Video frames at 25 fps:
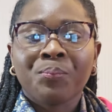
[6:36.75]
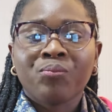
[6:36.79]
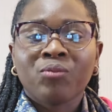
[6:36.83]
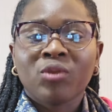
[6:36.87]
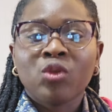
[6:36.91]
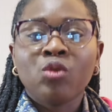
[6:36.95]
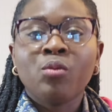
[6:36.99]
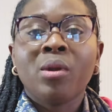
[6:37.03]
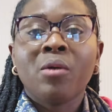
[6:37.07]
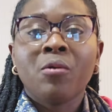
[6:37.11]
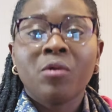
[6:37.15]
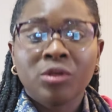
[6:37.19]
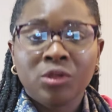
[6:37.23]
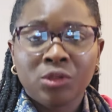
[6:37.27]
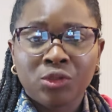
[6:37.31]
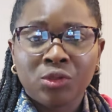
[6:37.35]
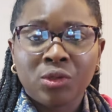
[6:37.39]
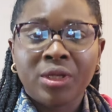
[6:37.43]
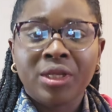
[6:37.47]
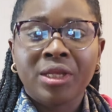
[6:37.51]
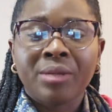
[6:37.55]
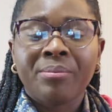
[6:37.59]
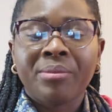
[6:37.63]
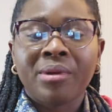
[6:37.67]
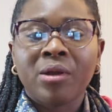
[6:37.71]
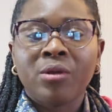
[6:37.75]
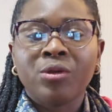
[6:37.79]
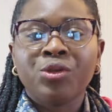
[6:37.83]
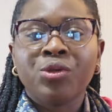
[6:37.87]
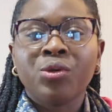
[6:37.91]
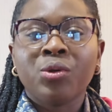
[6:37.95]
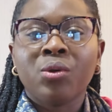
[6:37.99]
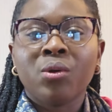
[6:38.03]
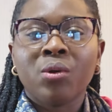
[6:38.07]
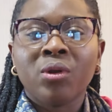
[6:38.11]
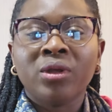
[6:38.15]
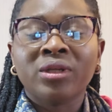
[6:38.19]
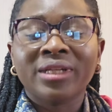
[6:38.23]
You might want to talk about
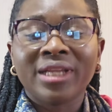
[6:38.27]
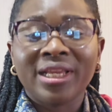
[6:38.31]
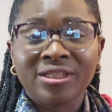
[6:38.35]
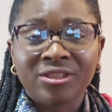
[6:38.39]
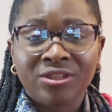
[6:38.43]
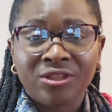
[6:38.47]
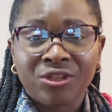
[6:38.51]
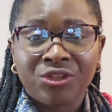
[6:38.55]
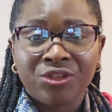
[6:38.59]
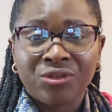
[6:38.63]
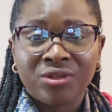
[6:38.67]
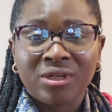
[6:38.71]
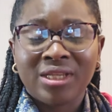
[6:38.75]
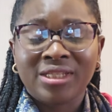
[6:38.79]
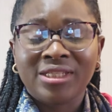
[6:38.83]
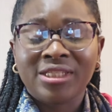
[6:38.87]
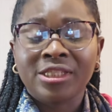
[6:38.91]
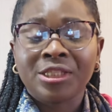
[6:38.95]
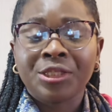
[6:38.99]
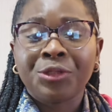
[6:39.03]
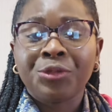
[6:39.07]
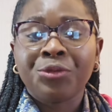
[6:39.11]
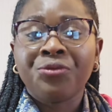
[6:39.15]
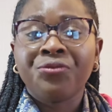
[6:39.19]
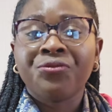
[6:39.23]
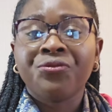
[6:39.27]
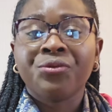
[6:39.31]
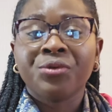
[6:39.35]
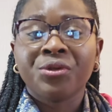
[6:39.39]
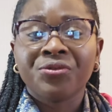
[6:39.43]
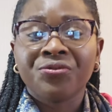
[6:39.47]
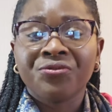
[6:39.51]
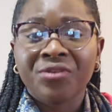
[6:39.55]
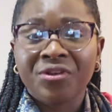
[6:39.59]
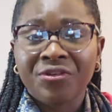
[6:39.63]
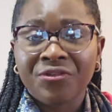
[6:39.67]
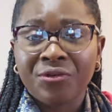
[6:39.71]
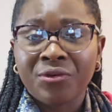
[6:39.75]
your organizational skill. If you're a
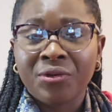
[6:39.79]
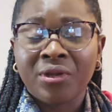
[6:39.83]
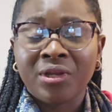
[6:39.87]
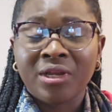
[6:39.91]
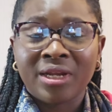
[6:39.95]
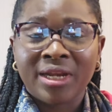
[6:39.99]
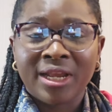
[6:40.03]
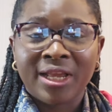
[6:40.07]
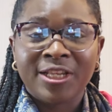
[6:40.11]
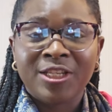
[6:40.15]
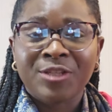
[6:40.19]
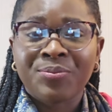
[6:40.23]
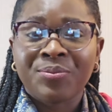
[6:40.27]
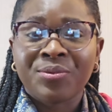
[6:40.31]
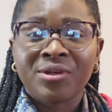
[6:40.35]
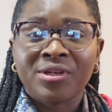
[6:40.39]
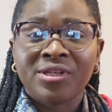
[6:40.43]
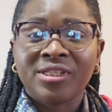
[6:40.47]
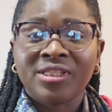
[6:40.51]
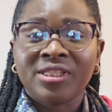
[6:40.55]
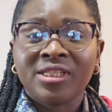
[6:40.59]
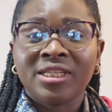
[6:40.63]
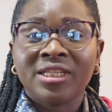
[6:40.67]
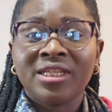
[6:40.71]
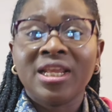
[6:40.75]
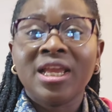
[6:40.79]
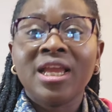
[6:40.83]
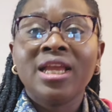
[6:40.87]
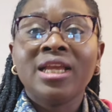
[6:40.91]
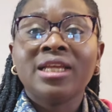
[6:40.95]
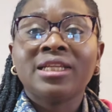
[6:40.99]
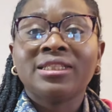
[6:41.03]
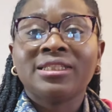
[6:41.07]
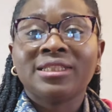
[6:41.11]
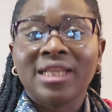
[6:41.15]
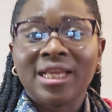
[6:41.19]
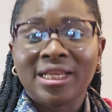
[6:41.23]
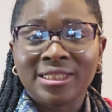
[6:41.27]
very organized person,
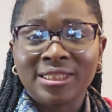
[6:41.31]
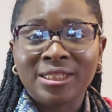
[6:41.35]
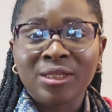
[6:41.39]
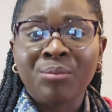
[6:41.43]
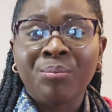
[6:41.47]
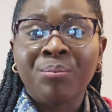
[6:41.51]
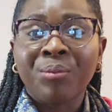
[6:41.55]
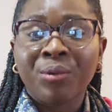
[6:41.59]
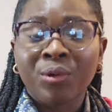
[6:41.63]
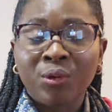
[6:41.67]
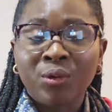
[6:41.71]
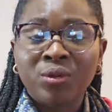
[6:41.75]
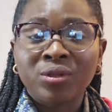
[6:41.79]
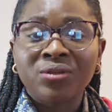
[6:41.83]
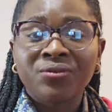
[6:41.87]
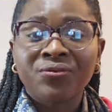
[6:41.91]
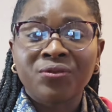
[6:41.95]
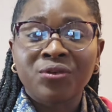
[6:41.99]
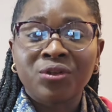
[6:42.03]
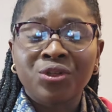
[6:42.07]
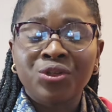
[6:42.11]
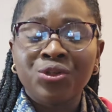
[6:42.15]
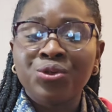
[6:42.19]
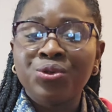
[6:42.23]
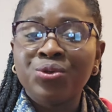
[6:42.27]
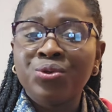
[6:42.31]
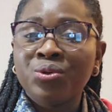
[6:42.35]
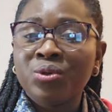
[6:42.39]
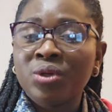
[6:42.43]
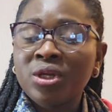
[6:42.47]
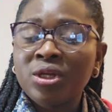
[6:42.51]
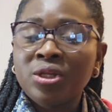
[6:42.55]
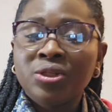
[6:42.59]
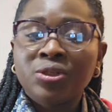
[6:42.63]
that's a plus for you.